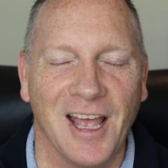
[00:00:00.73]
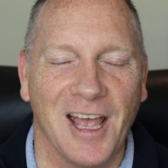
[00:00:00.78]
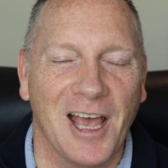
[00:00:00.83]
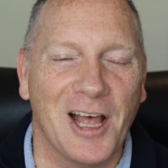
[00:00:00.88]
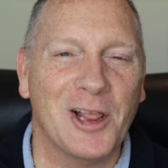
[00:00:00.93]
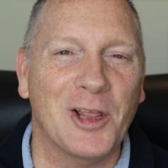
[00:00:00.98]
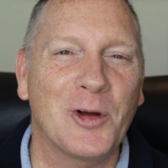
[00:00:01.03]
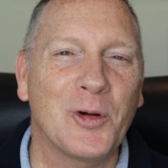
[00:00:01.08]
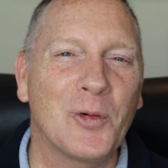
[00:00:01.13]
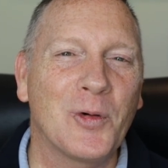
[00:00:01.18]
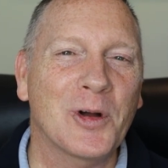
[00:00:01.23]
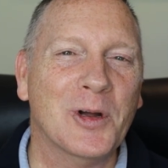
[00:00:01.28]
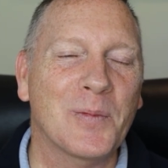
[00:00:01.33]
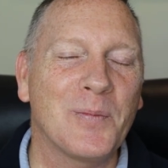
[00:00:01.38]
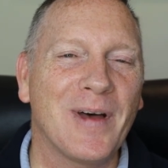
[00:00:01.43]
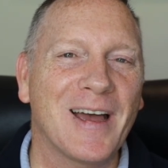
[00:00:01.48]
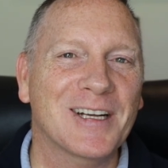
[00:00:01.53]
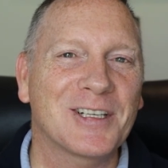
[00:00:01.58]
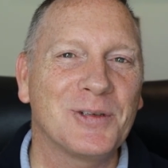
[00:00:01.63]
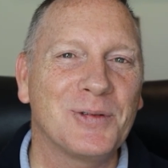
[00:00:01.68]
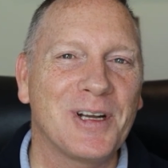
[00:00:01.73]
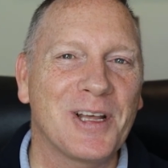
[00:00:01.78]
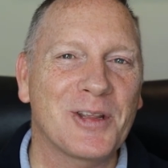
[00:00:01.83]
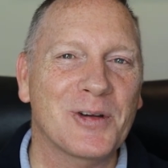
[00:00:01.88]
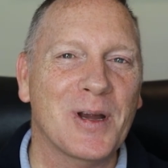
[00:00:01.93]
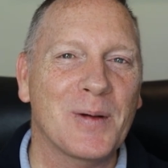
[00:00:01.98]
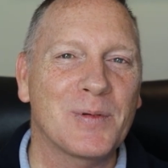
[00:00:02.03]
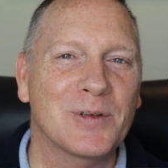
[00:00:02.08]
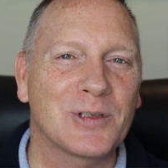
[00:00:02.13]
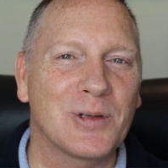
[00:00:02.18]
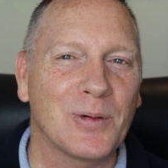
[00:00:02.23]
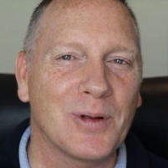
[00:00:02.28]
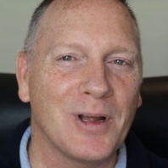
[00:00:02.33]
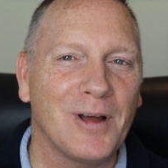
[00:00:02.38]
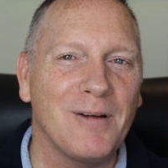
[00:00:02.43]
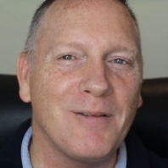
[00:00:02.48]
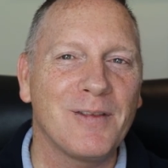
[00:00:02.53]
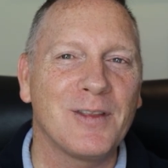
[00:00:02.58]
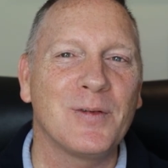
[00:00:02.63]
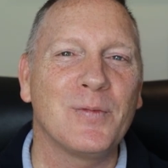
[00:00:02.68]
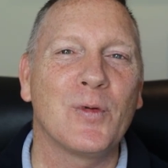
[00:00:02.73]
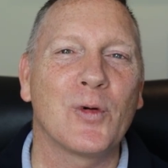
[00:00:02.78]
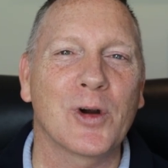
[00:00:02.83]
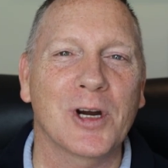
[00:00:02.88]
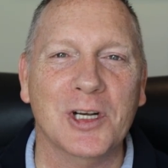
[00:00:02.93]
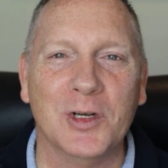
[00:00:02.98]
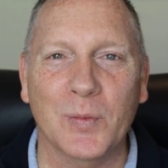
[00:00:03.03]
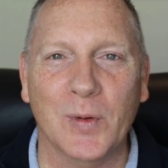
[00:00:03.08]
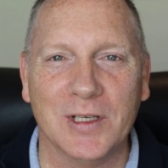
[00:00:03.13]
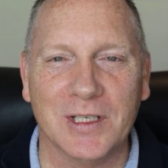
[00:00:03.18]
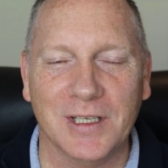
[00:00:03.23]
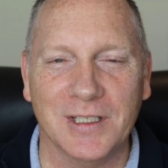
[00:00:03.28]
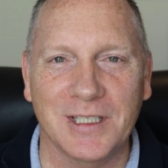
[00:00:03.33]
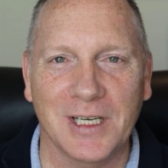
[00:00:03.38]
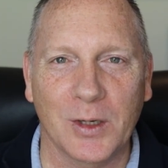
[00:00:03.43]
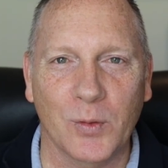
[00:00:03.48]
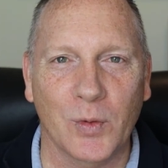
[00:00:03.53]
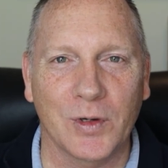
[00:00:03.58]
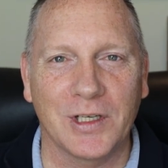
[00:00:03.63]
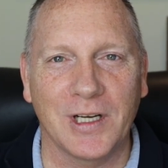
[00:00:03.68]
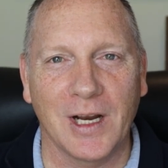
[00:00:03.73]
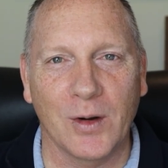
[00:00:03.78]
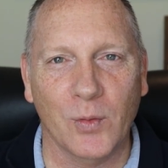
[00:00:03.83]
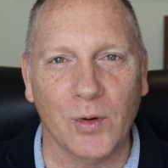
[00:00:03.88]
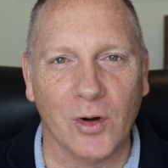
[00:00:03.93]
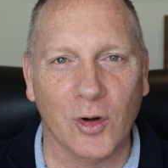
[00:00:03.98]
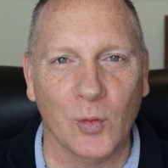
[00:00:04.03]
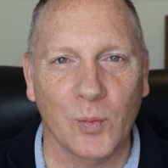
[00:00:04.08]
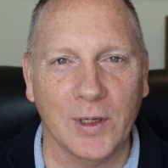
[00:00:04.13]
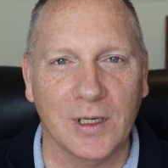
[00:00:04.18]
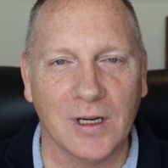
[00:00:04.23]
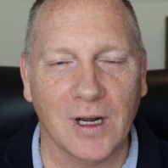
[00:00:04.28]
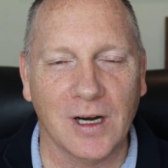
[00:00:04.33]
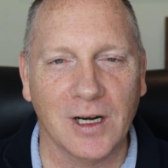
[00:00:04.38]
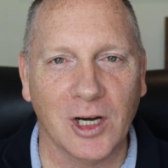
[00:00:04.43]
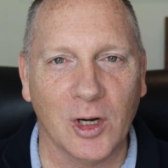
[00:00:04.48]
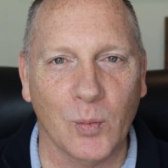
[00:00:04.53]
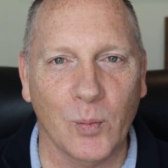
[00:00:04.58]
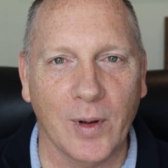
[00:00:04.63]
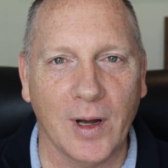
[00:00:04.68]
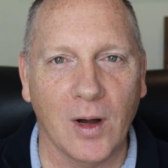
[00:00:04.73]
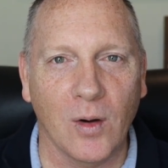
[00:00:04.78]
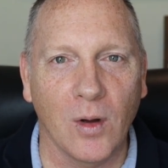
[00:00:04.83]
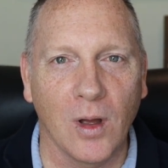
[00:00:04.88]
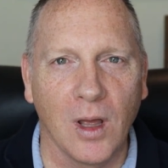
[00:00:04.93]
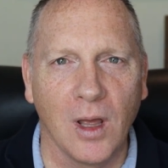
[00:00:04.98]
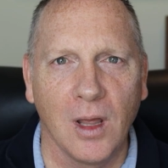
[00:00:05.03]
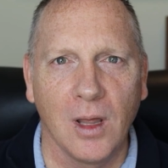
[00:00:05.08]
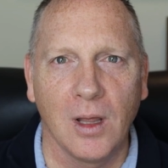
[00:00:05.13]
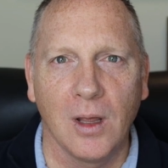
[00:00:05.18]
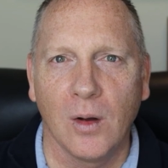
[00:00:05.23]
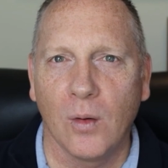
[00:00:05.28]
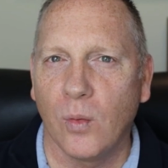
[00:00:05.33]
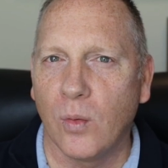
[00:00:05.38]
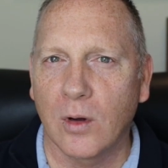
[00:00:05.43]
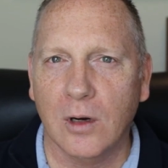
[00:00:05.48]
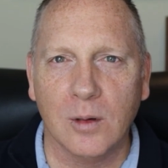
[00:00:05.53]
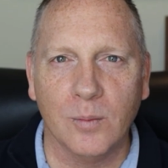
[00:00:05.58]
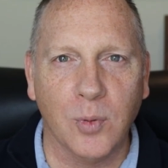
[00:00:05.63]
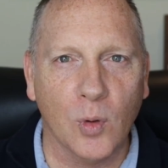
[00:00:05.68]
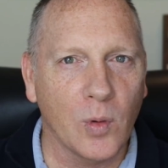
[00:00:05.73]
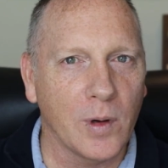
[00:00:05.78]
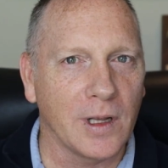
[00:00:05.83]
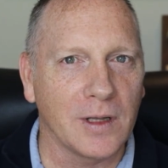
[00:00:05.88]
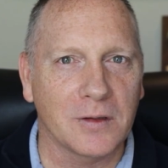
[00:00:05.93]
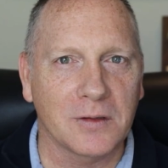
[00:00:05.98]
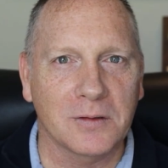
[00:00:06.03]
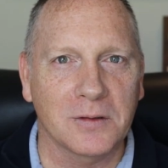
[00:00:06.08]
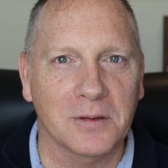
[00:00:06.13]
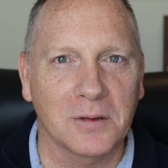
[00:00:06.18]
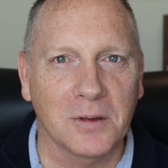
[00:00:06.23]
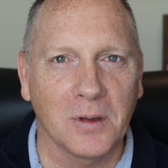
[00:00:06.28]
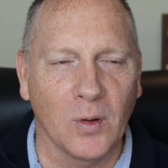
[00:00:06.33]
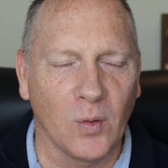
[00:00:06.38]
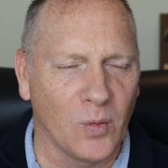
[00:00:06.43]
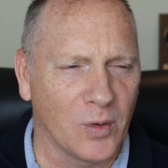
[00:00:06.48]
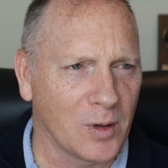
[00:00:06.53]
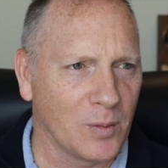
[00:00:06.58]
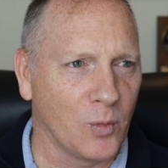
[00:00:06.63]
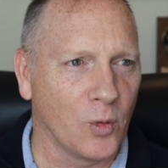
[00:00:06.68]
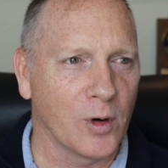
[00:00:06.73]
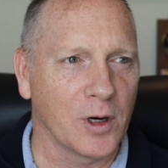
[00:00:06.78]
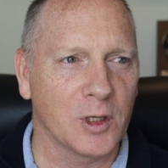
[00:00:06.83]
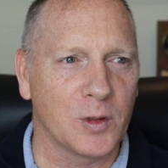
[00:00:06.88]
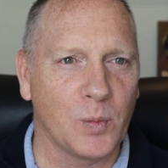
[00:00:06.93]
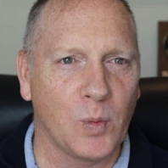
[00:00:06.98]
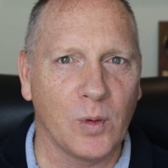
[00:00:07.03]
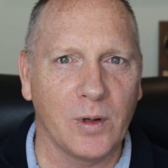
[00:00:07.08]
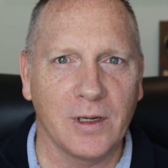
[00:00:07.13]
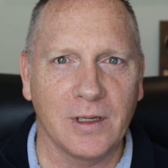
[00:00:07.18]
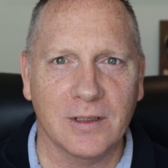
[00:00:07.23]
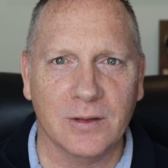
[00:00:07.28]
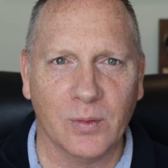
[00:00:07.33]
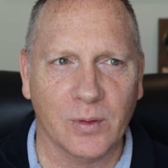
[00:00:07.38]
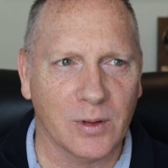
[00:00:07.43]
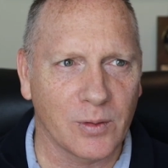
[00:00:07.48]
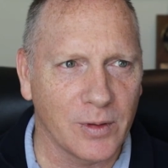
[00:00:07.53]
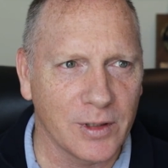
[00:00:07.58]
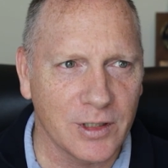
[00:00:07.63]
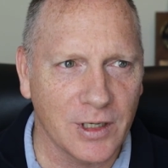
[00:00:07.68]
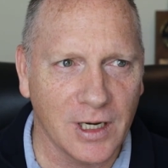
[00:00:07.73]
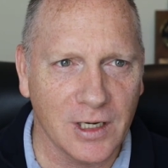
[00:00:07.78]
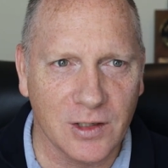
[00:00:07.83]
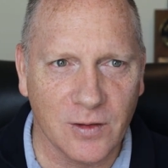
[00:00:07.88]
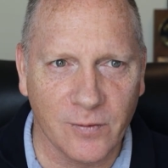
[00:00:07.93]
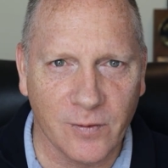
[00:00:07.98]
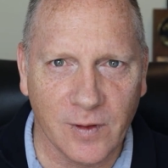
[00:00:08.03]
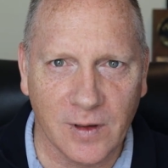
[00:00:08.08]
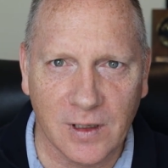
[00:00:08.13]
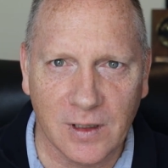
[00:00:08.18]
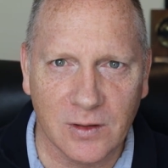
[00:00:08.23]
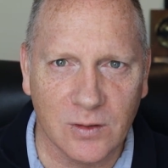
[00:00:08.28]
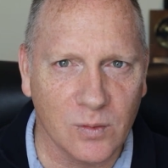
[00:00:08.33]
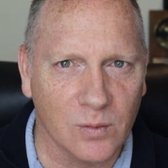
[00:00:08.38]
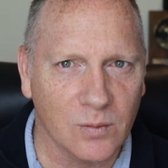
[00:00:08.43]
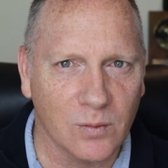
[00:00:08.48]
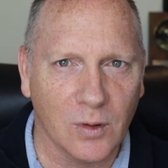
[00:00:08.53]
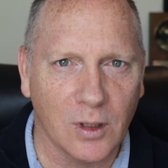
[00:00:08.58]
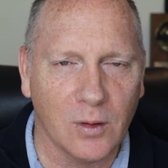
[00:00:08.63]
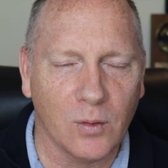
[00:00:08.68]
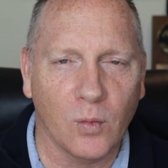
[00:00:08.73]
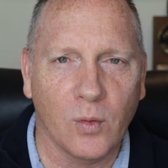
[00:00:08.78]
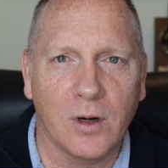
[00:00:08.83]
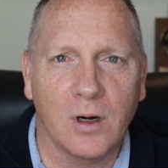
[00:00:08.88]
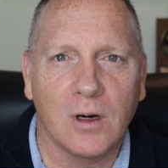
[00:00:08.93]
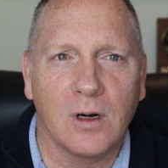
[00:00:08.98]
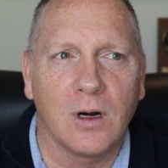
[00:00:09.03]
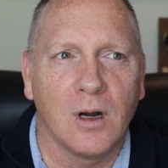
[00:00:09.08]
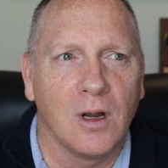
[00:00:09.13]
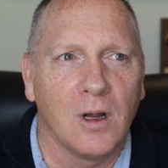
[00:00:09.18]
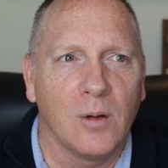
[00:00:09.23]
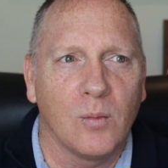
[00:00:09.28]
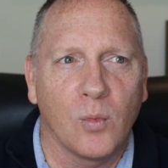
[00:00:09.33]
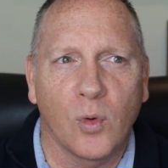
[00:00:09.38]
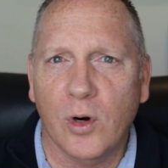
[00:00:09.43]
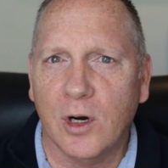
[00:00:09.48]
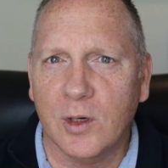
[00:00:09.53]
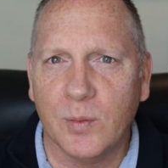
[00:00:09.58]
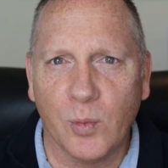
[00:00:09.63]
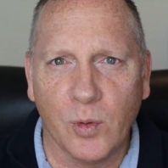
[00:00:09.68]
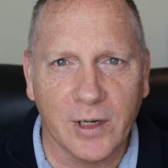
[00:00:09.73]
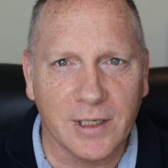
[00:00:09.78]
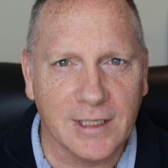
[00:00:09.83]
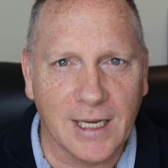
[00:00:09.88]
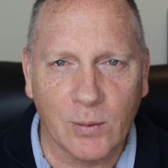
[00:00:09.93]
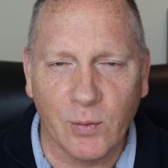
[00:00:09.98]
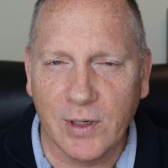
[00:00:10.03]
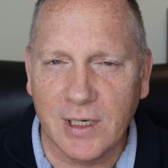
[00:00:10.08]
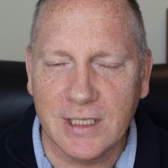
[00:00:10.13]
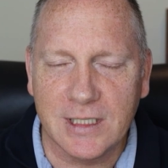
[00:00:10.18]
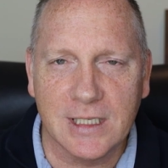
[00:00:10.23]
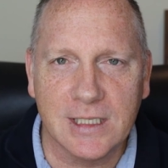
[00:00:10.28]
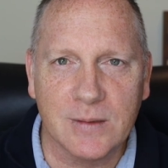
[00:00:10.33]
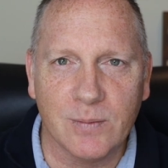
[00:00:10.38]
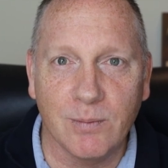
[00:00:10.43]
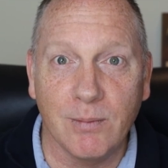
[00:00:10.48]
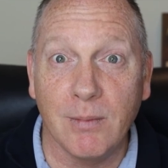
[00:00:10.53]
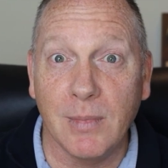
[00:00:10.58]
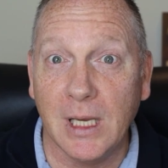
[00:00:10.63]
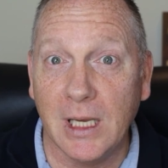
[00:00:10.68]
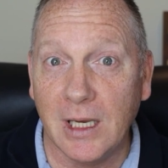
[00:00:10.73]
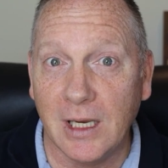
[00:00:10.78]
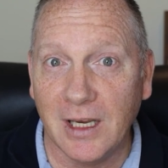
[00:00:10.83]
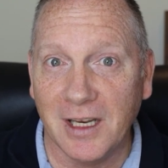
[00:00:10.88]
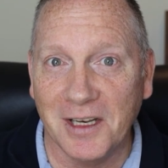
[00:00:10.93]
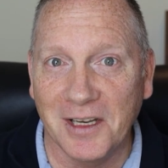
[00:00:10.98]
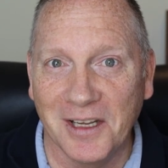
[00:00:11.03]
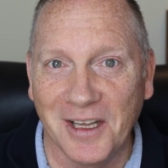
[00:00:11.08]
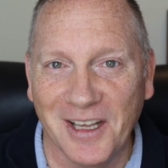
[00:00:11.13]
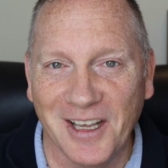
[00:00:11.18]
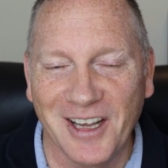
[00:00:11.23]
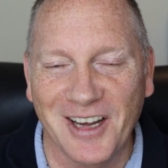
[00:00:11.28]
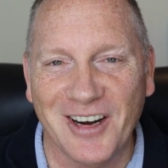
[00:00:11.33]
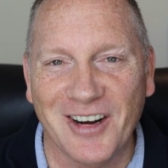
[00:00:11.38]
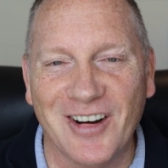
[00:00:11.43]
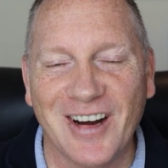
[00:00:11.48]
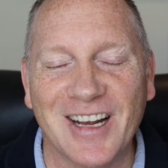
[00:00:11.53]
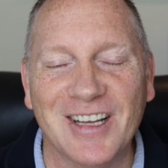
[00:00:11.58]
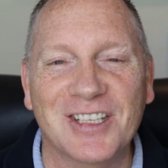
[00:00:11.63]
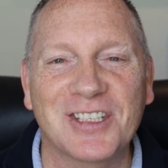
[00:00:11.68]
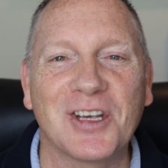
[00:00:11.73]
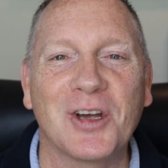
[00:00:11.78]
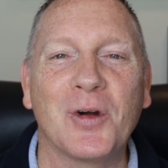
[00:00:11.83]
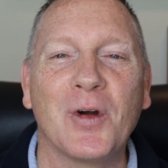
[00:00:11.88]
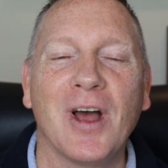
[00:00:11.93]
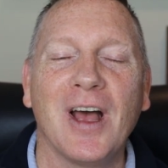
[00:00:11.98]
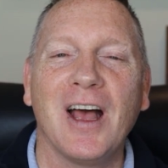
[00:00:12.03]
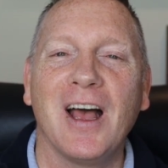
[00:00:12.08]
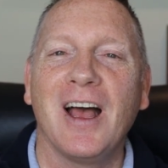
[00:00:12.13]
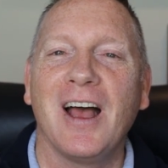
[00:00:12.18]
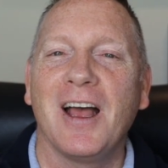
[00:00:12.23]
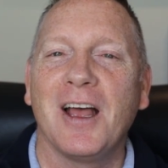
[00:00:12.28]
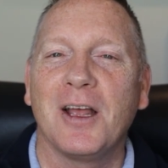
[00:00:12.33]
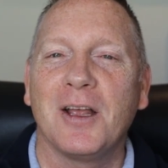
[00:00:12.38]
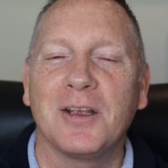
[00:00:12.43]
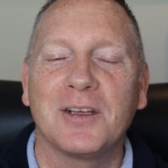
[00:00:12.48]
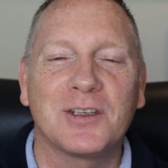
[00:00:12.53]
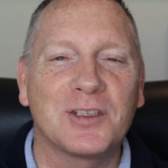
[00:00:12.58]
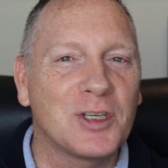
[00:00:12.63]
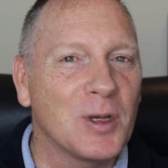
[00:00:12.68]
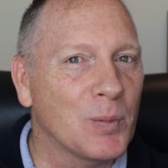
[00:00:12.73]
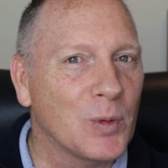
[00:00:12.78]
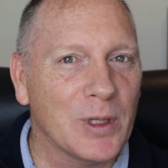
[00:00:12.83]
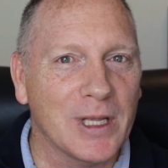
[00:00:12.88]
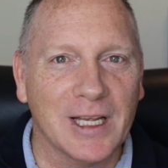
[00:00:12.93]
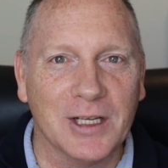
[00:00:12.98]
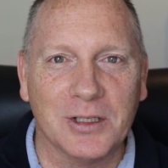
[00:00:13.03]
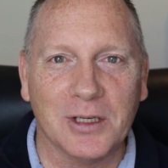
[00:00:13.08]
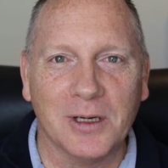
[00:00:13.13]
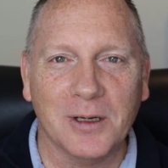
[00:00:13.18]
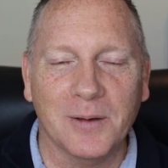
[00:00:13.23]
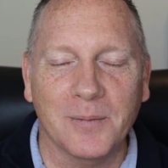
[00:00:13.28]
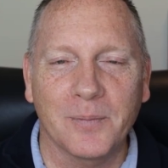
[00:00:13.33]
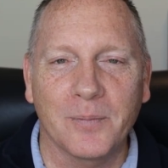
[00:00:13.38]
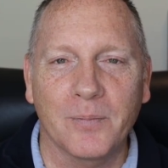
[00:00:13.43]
Hello and welcome back to another episode of The Mortgage Musketeer, where today we're going to be talking about what are points? What are mortgage points? What are origination fees? What are mortgage points? What does this mean? All right, so simple answer.